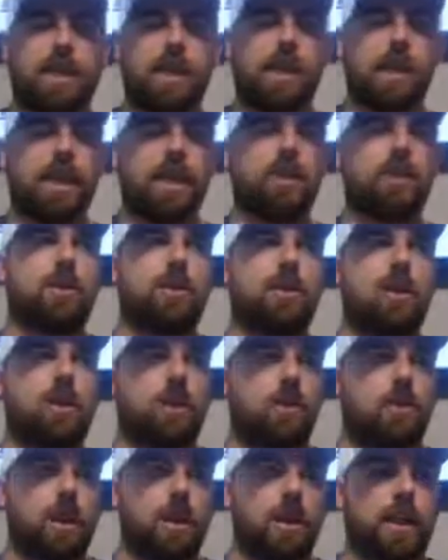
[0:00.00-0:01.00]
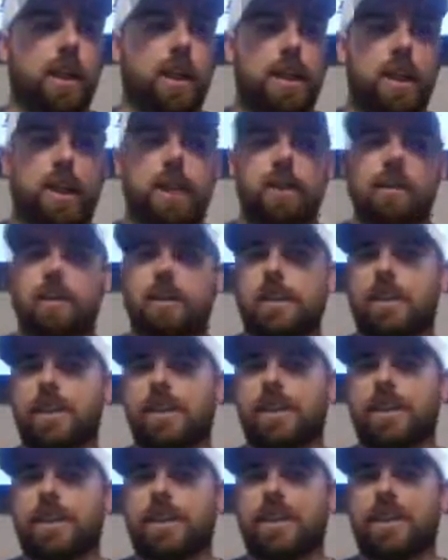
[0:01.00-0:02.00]
He's certainly one of the loudest,
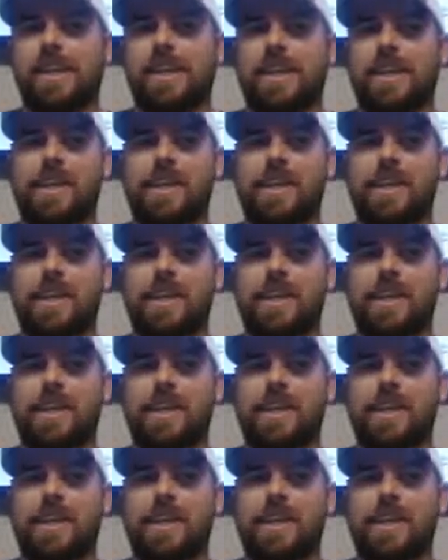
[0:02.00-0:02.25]
isn't he?